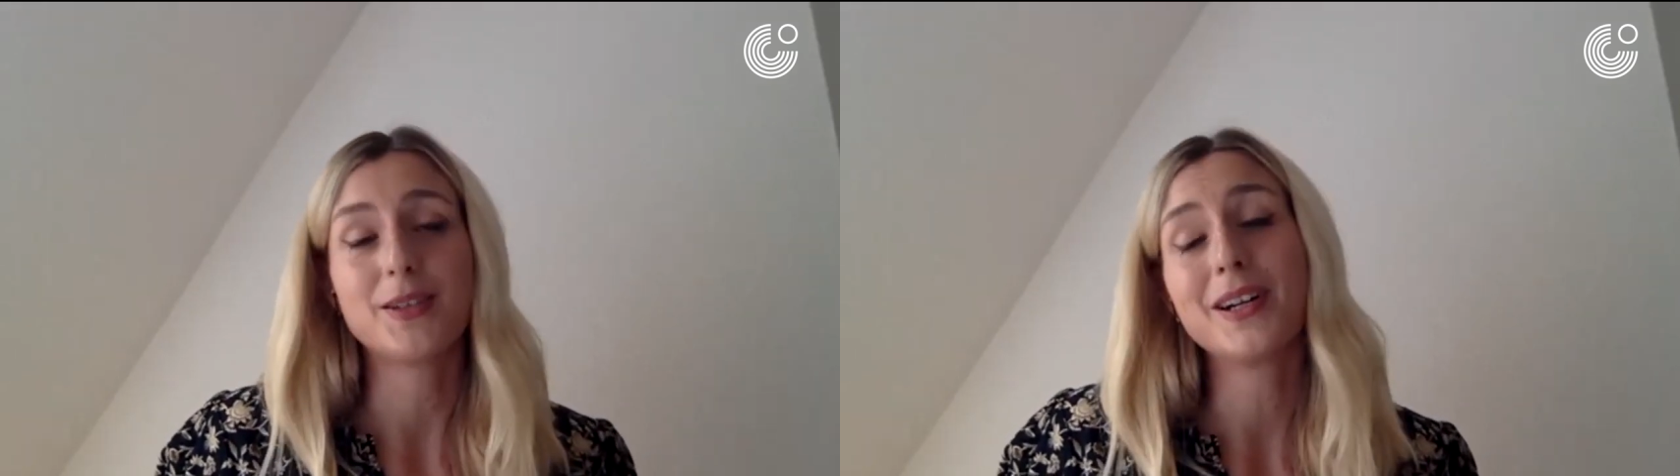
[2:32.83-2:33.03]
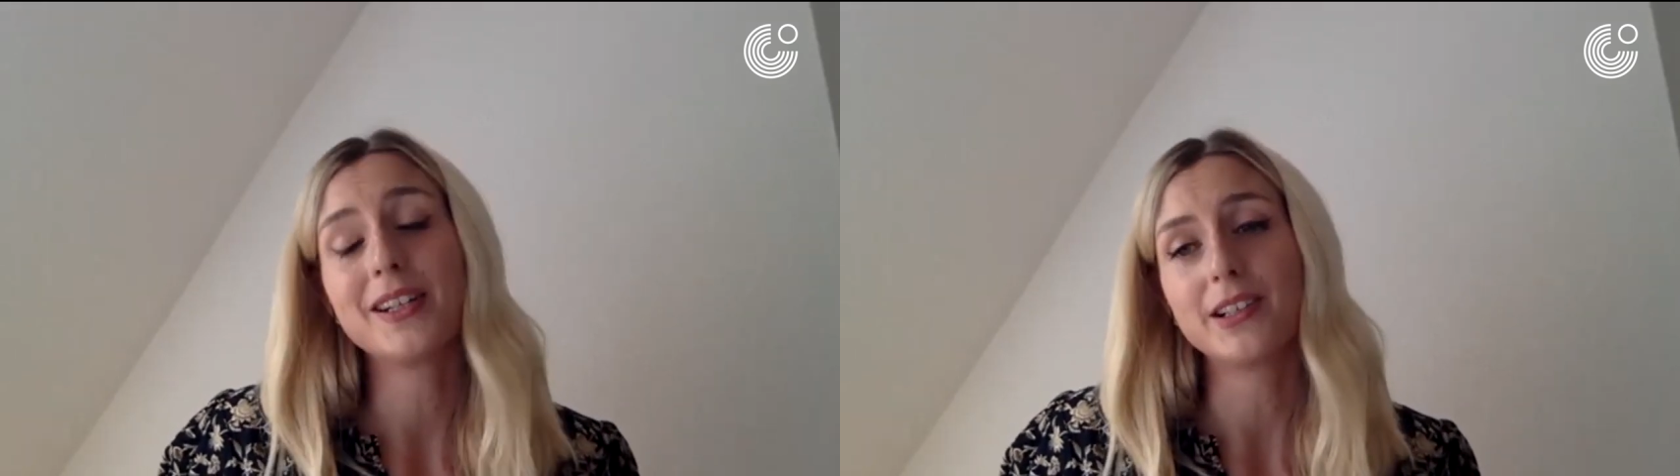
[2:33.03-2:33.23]

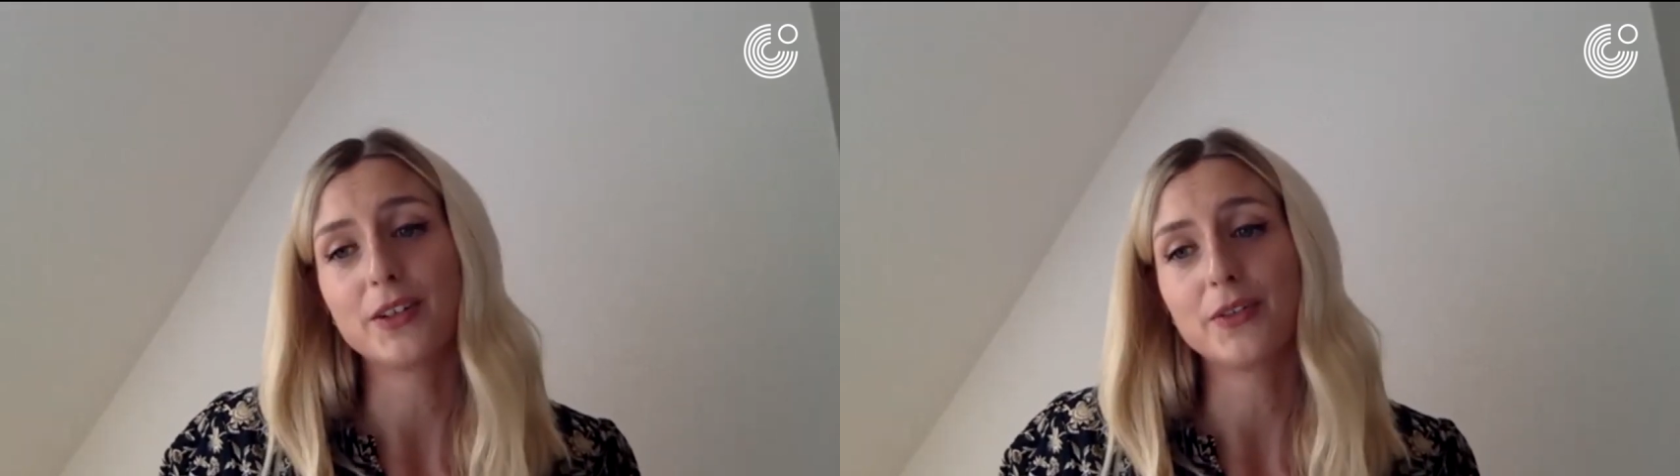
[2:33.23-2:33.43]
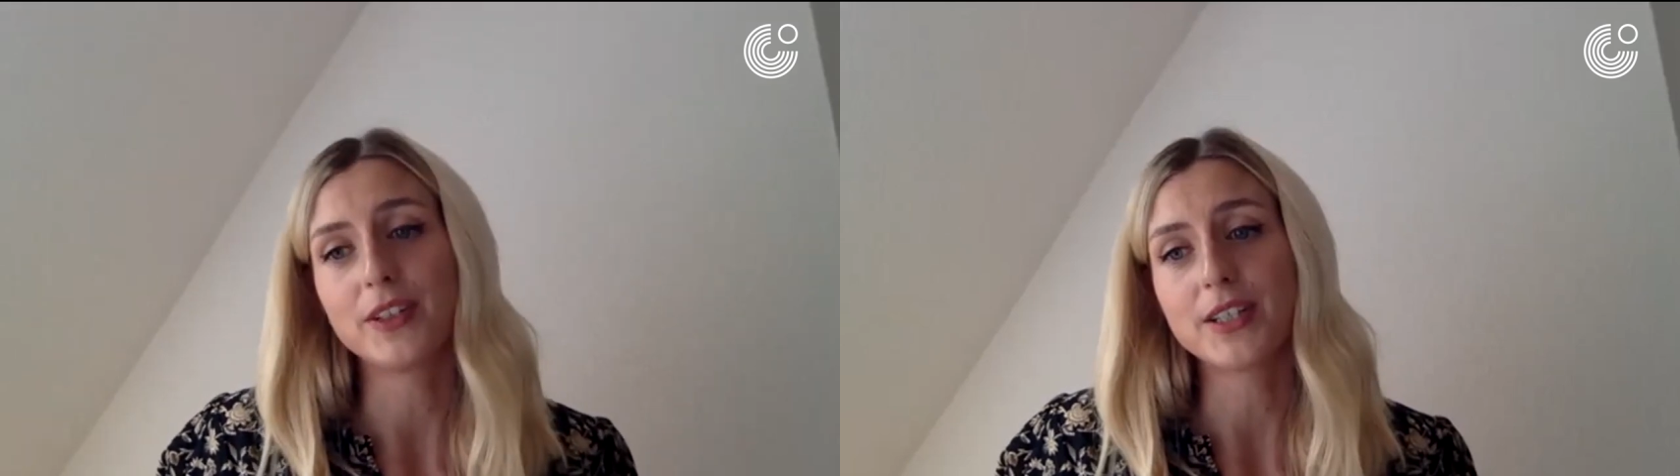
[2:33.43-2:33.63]
quite a lot
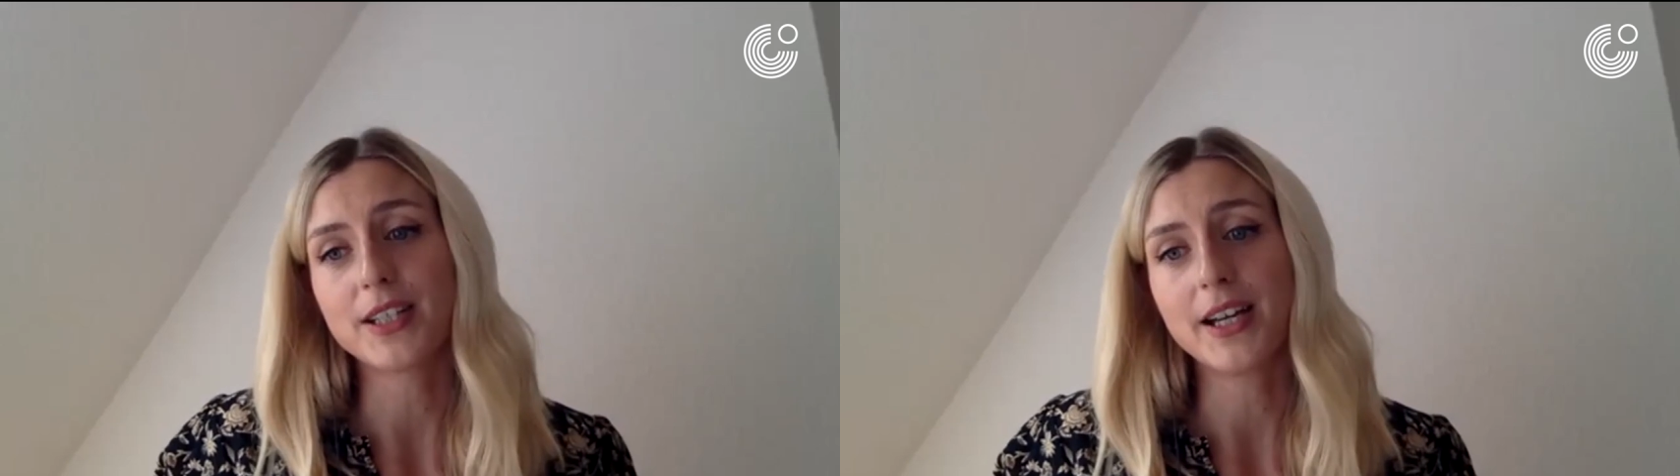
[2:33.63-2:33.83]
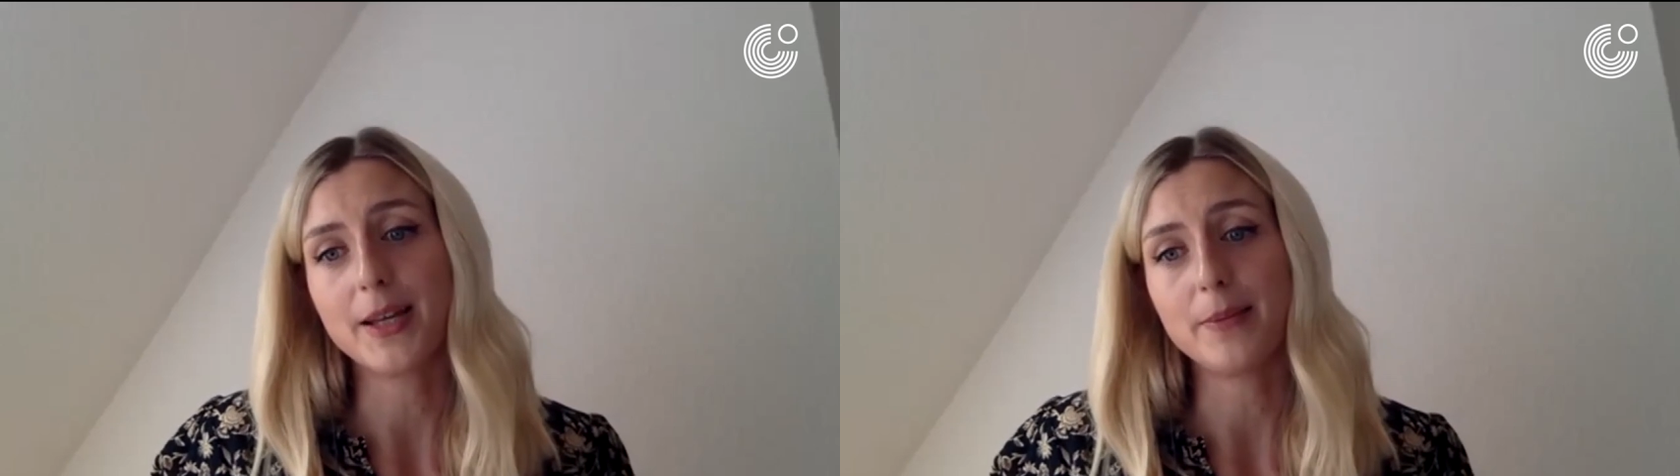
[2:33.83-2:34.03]
of the
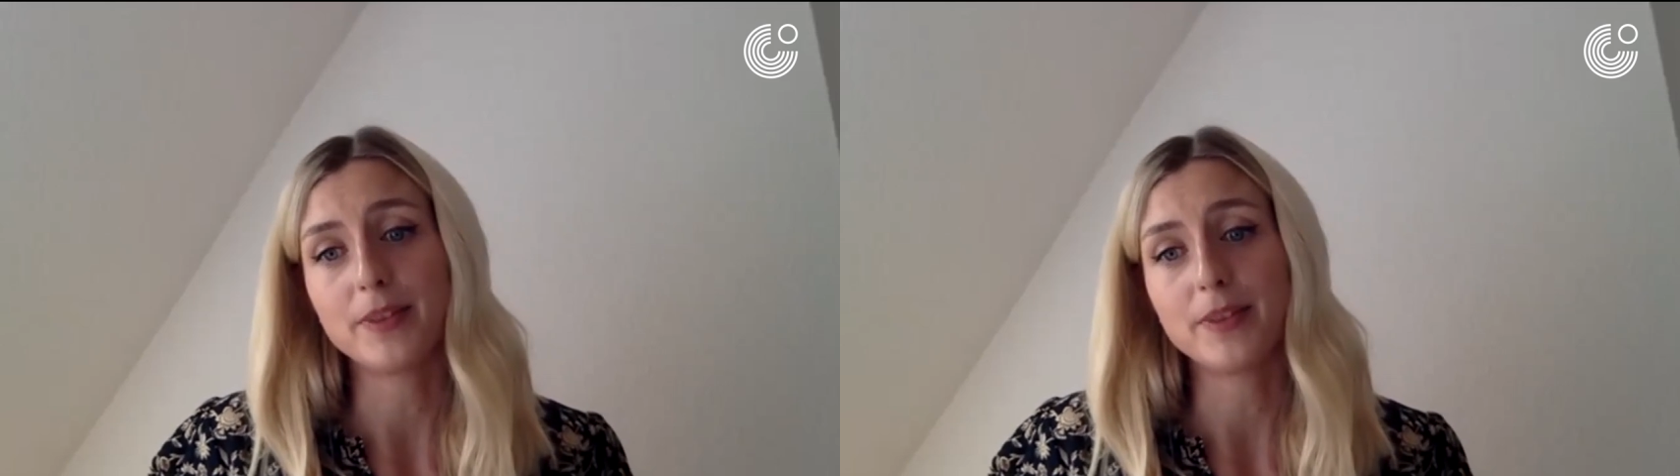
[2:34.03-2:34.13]
time,